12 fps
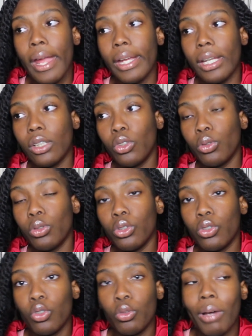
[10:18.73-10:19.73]
And through
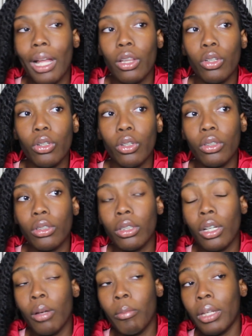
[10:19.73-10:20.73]
YouTube, I learned
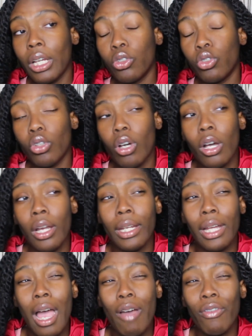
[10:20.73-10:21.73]
and I saw
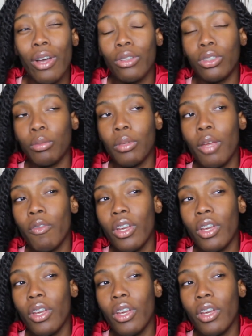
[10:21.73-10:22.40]
and I found some